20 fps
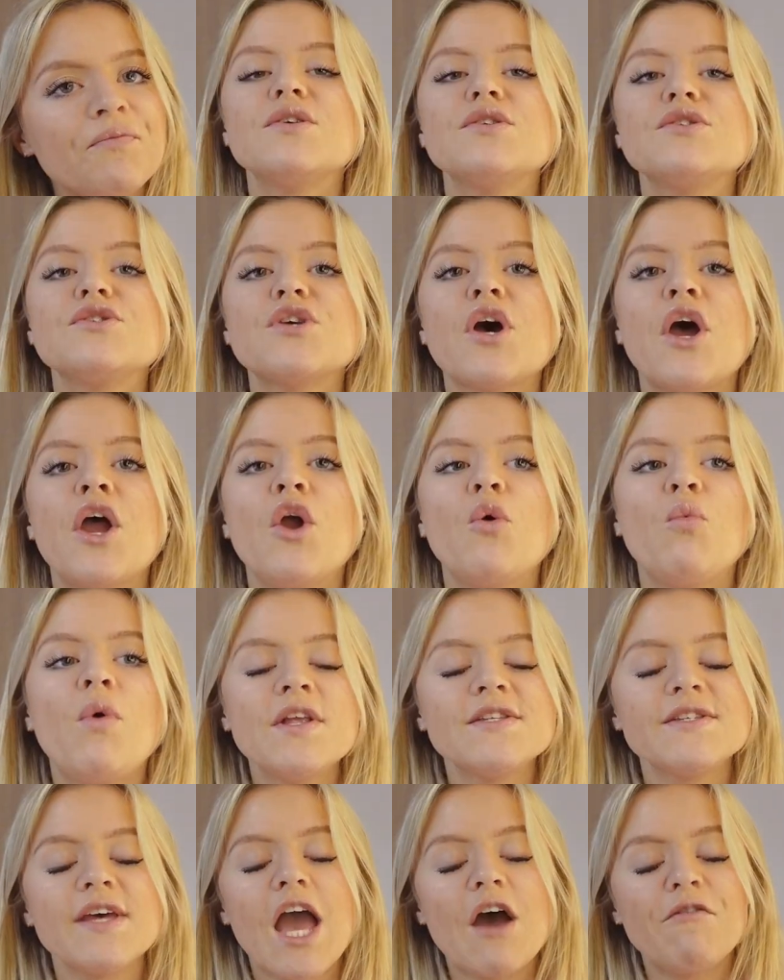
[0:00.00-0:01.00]
So
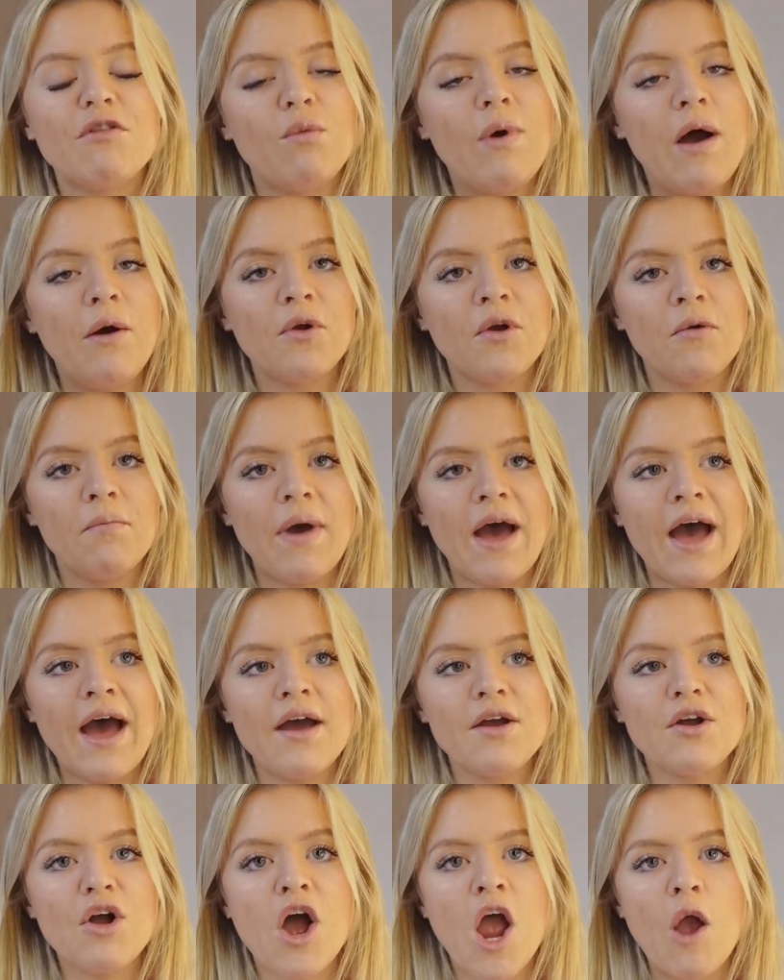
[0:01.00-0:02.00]
once they have the welcome
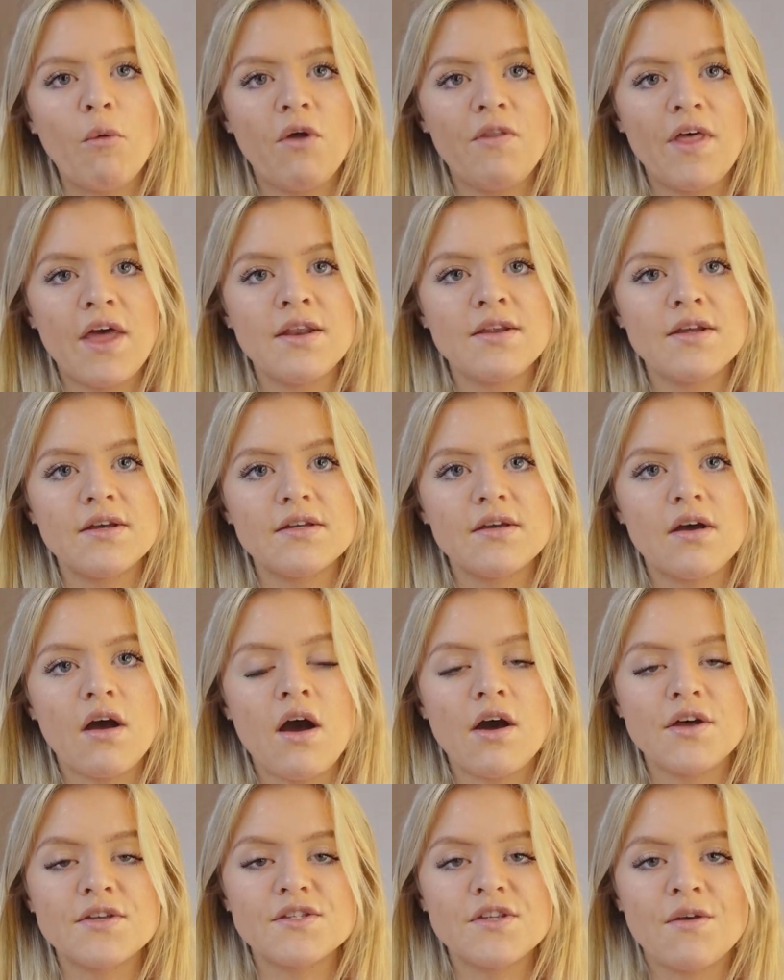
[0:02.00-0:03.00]
pack, I will then
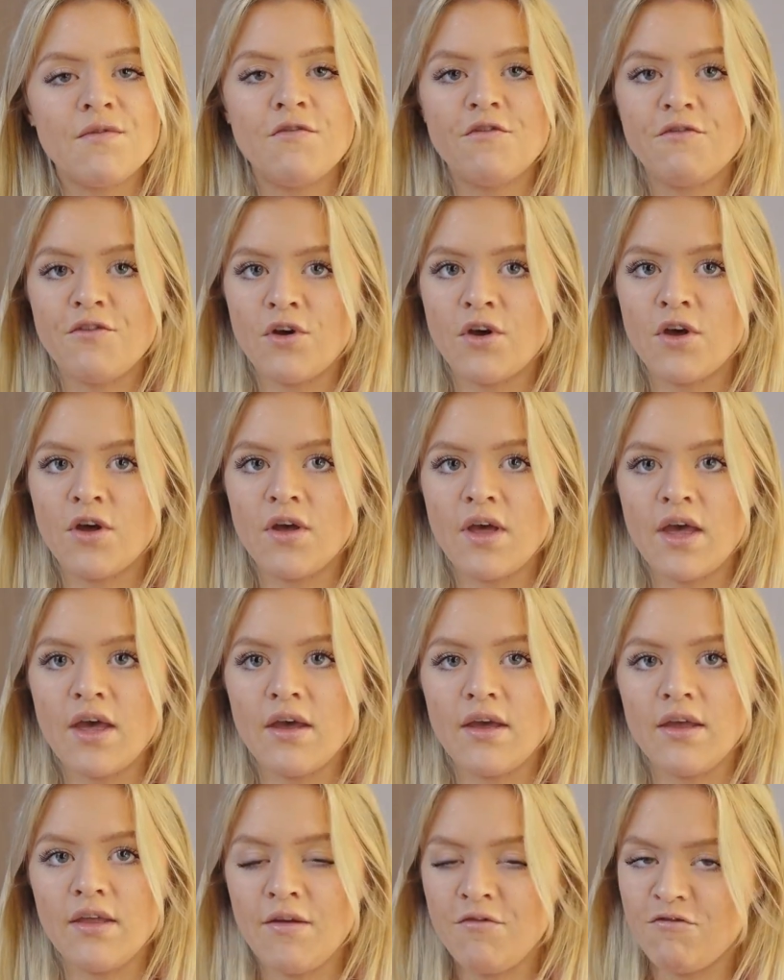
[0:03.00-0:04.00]
ask them for
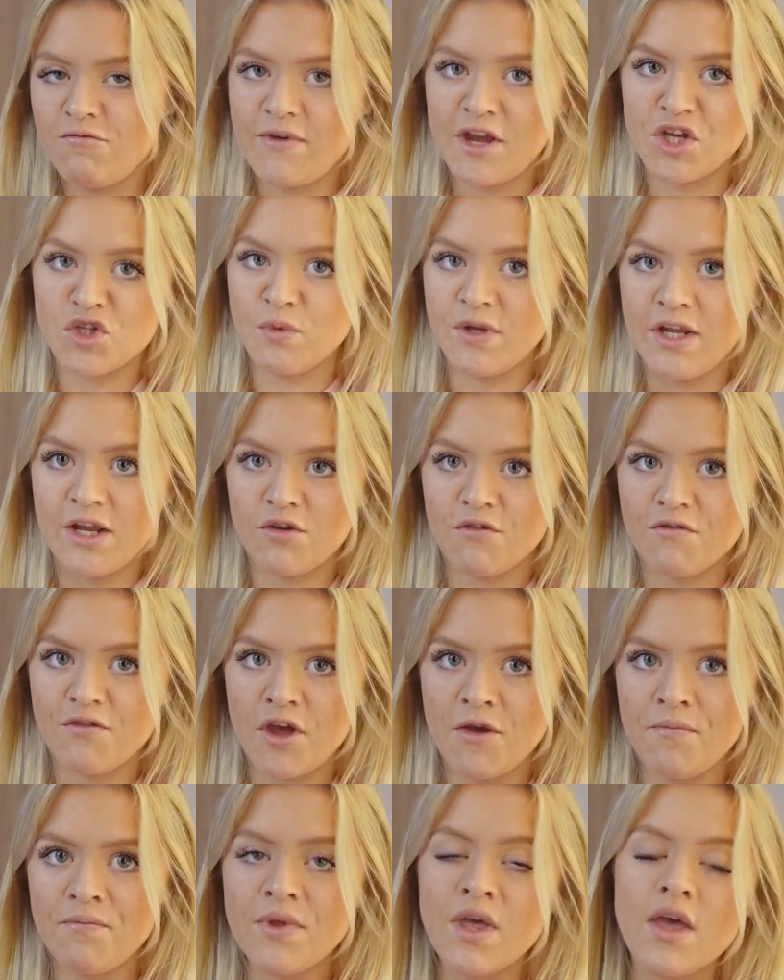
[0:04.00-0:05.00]
information we need of
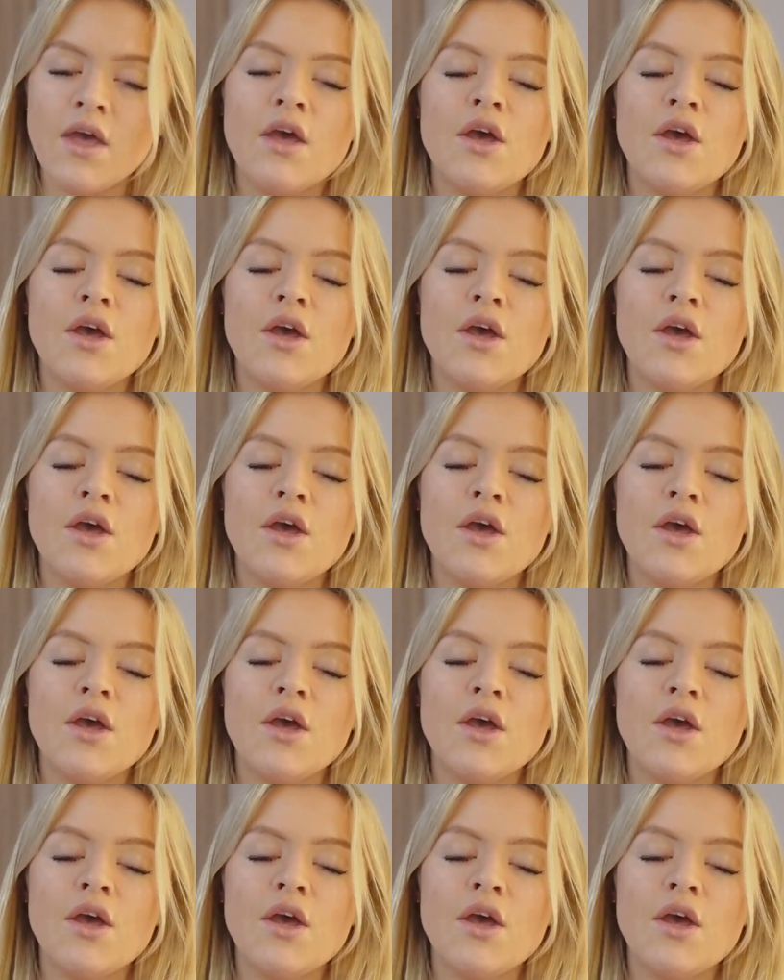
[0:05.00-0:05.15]
them.